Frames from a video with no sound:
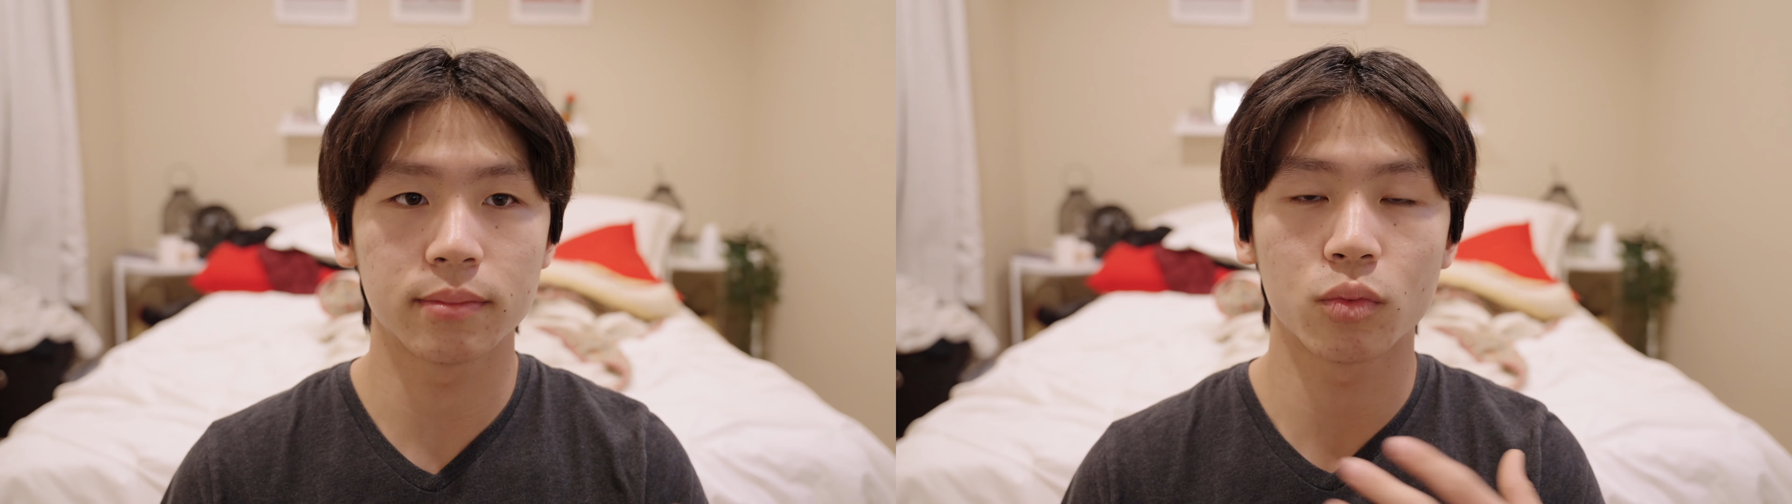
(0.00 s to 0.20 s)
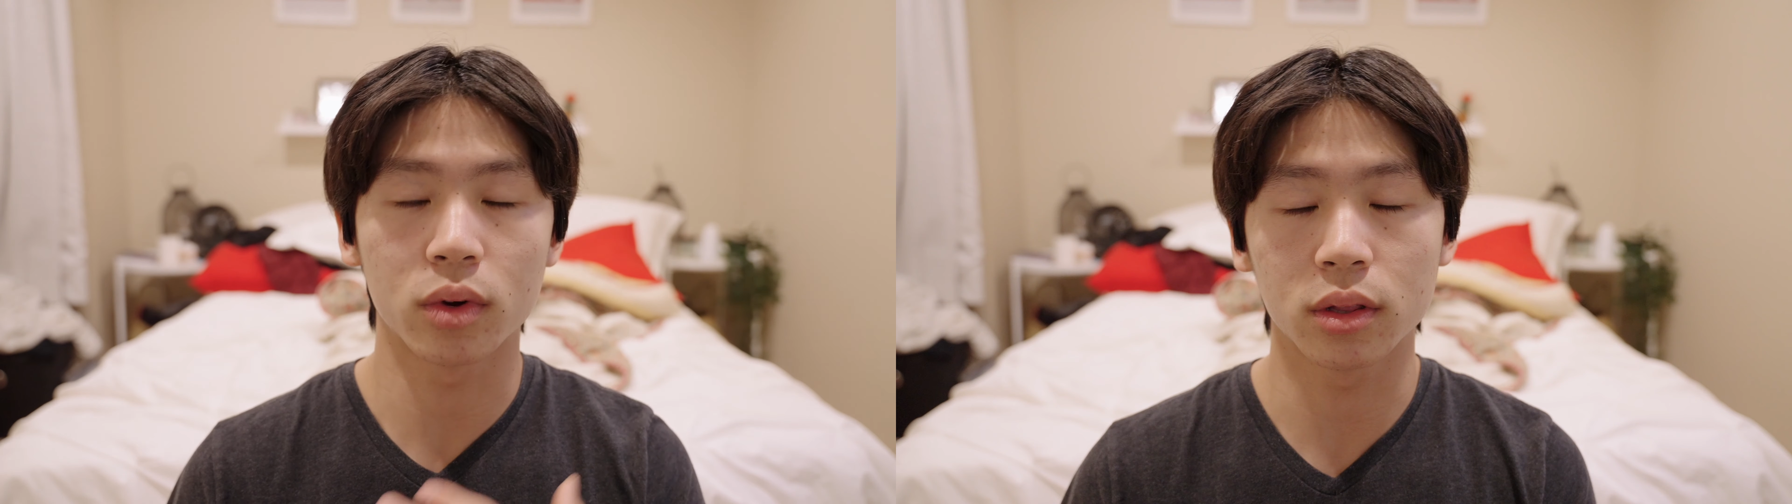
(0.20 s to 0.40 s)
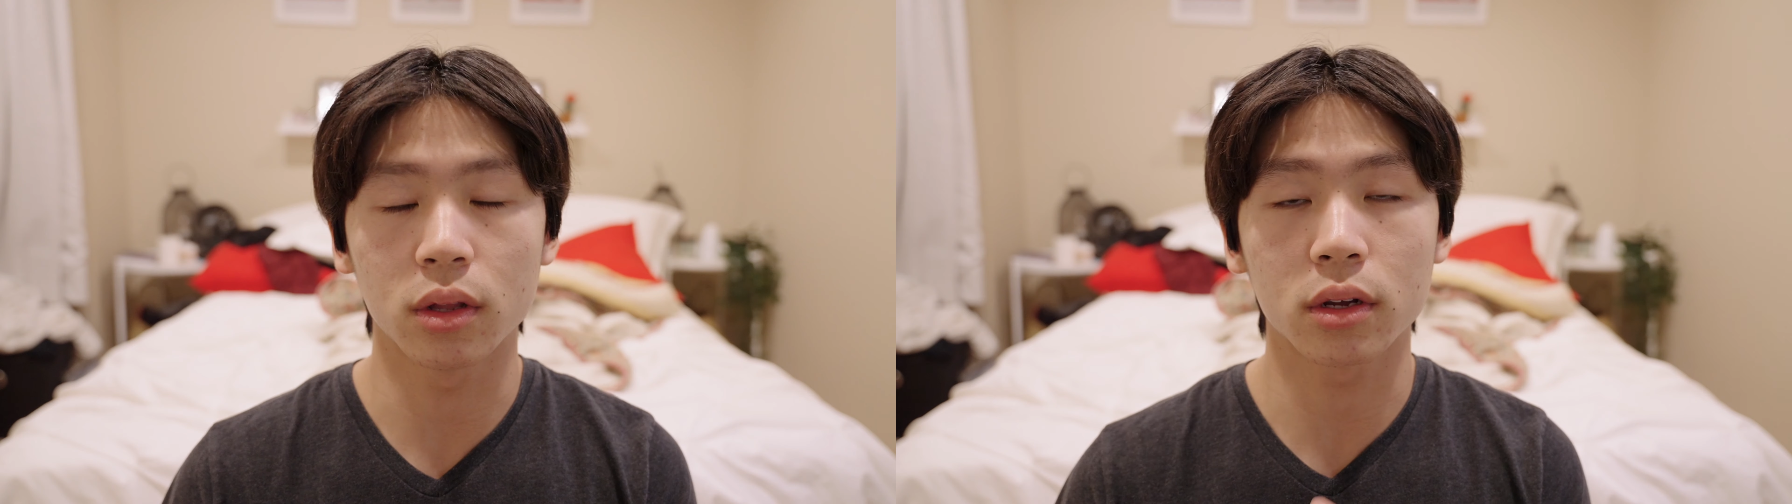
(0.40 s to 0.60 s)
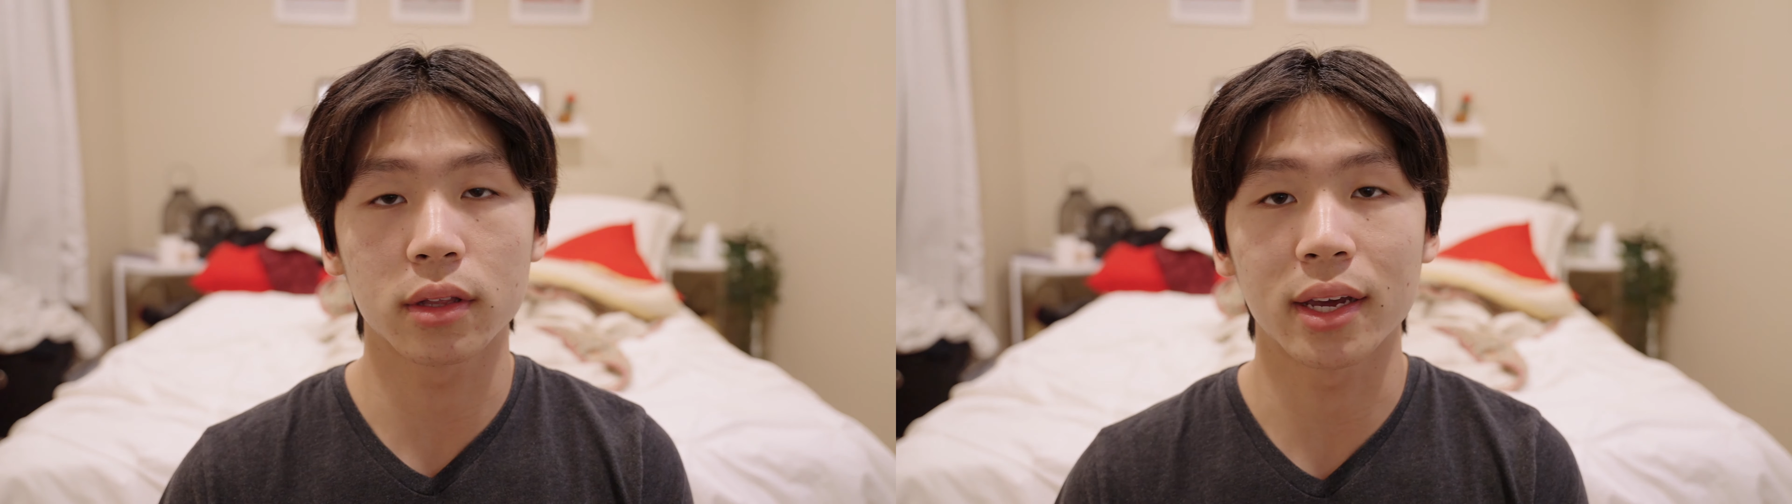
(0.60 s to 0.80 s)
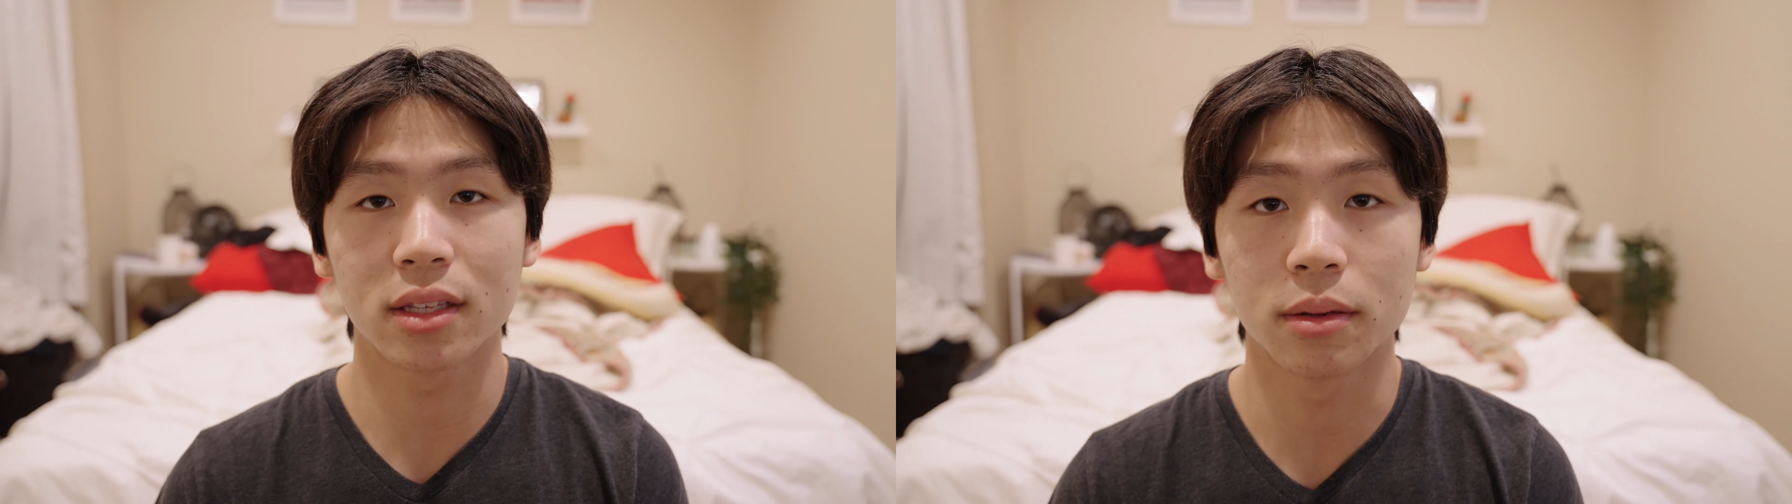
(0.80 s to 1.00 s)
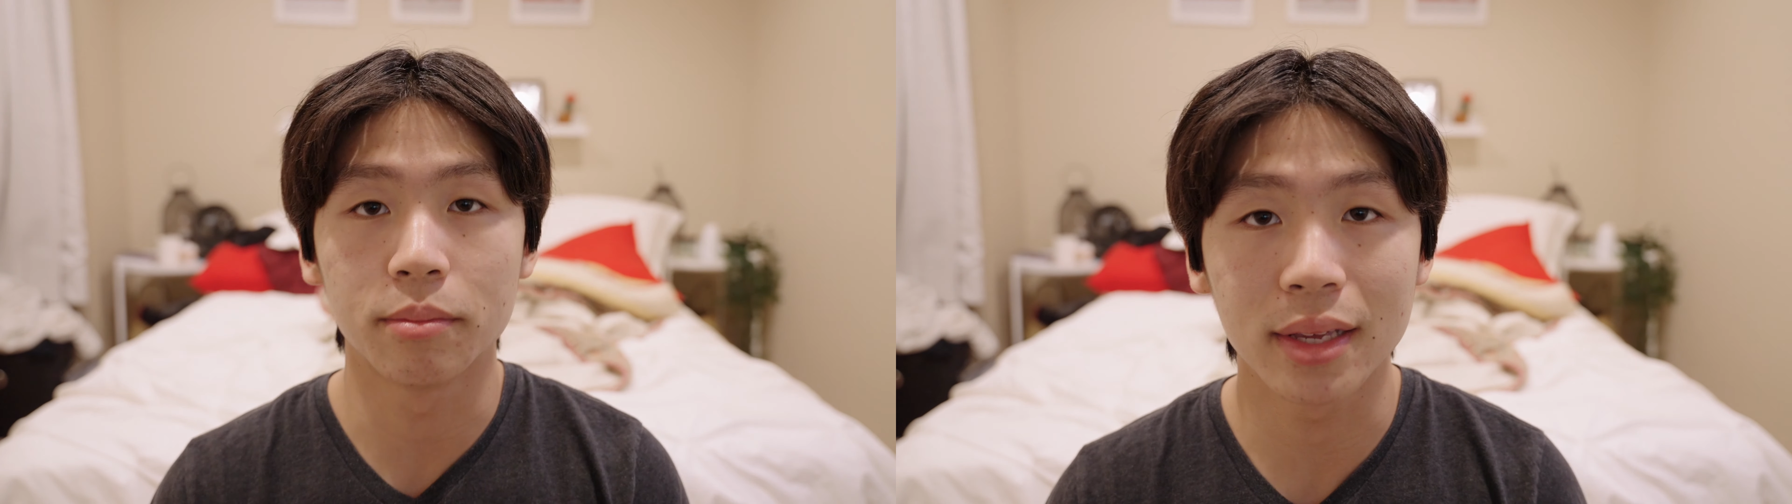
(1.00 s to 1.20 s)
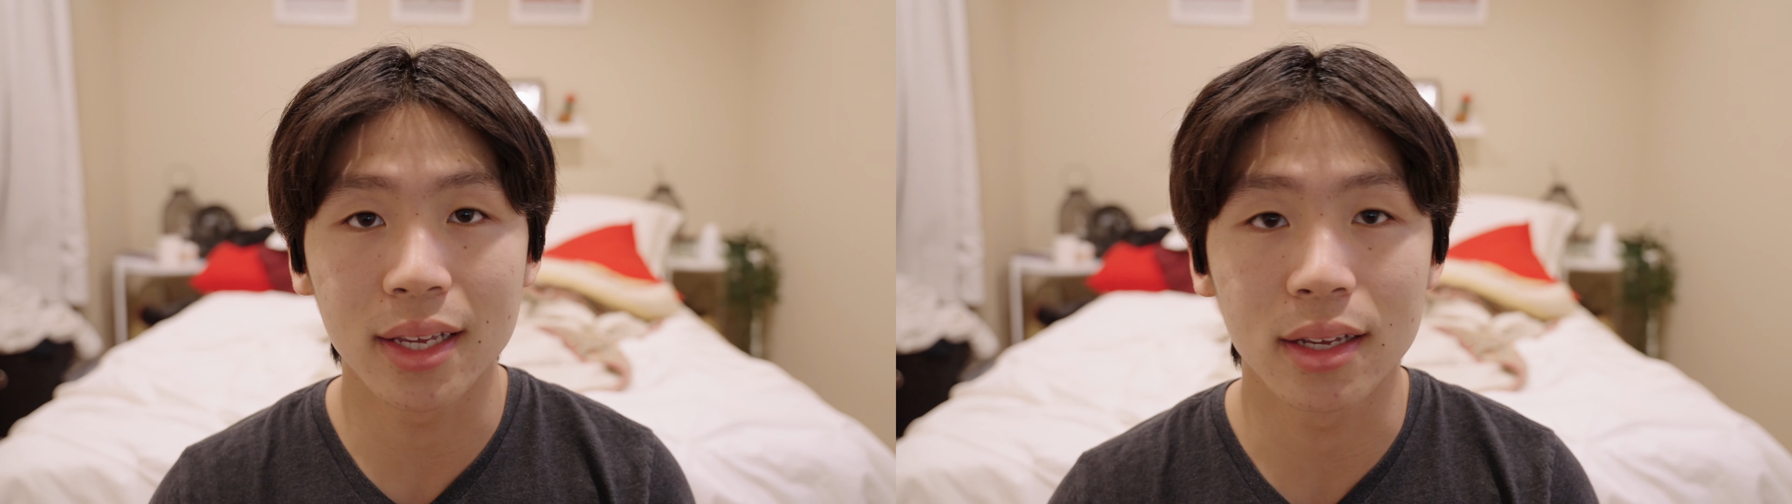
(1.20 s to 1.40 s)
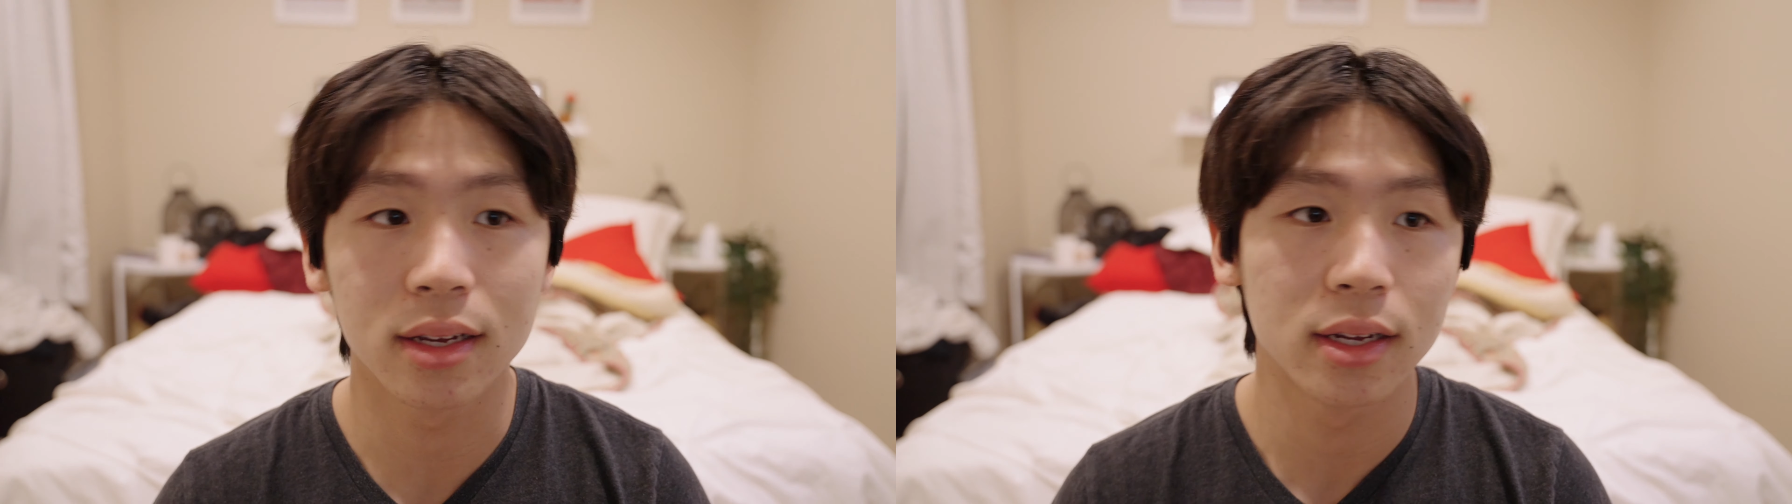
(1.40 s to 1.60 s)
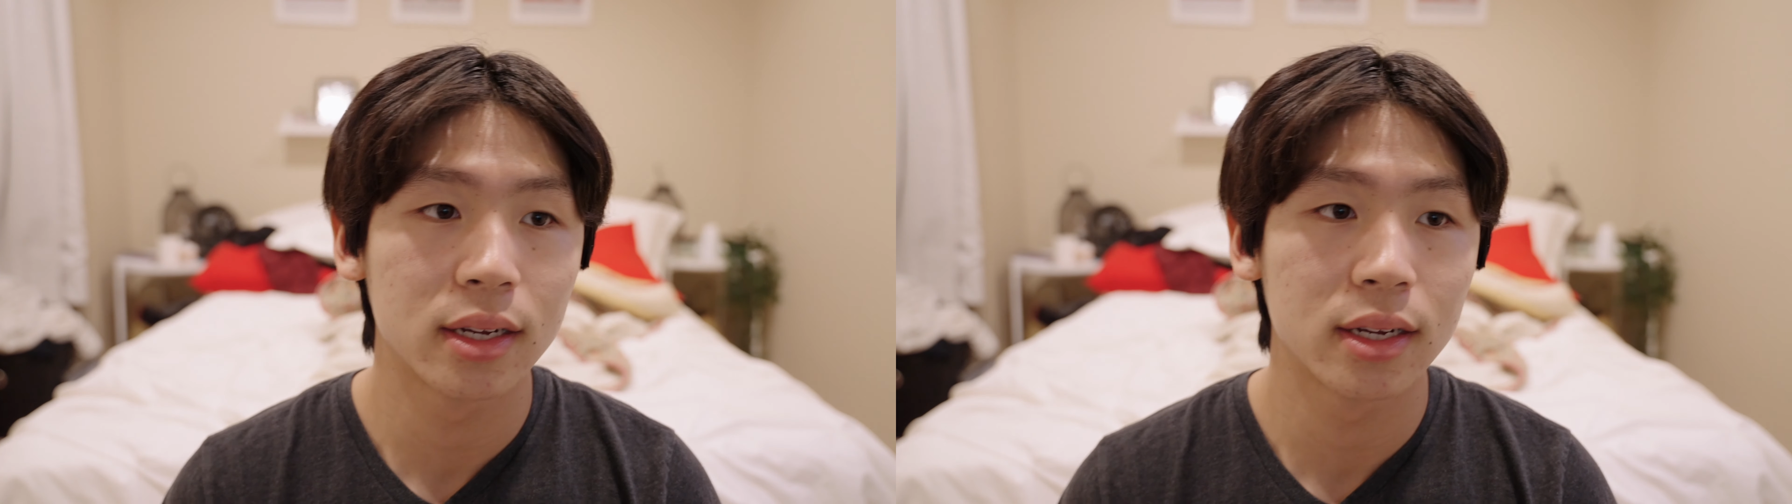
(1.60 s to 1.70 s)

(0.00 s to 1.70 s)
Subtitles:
what looked like to me